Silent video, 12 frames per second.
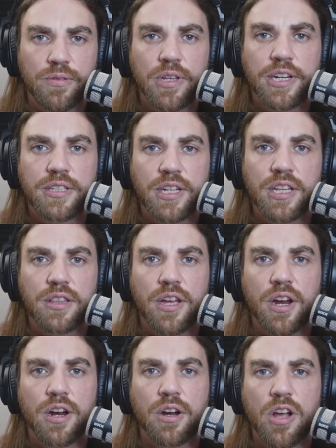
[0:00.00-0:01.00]
like to get
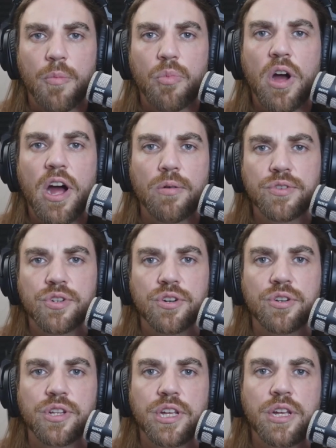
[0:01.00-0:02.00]
there a couple hours
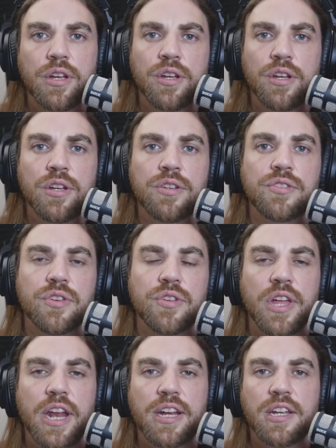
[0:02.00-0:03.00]
early so
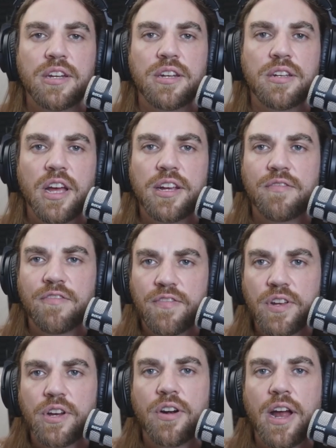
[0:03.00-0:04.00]
that I can
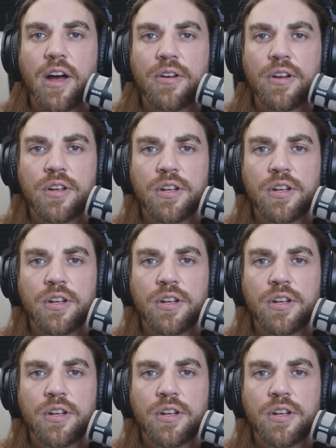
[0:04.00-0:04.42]
figure out